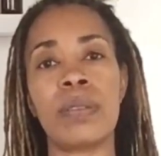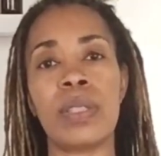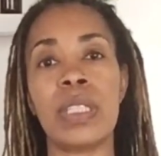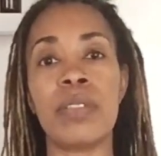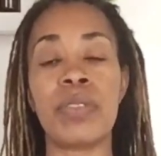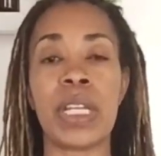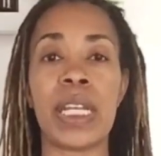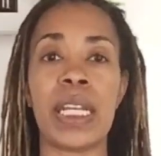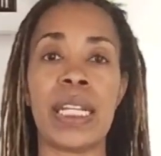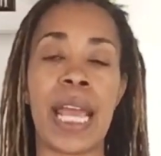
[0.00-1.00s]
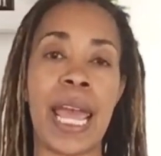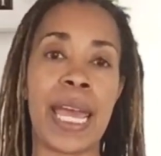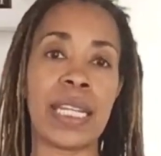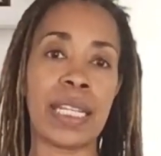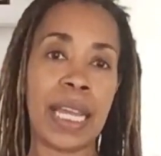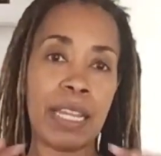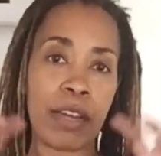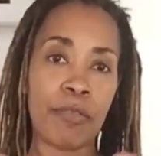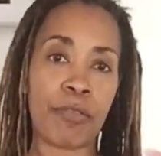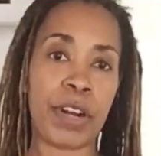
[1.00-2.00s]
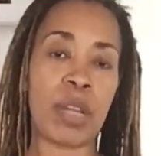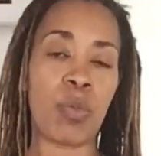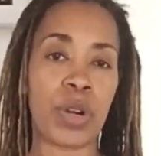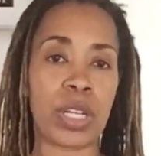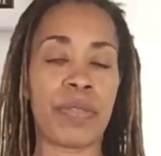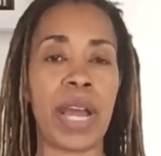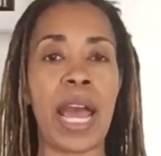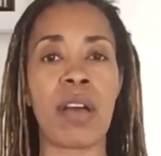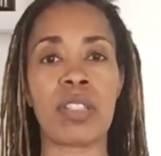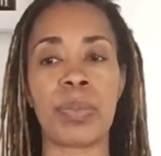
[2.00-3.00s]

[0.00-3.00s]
lived in had like a framework of a house,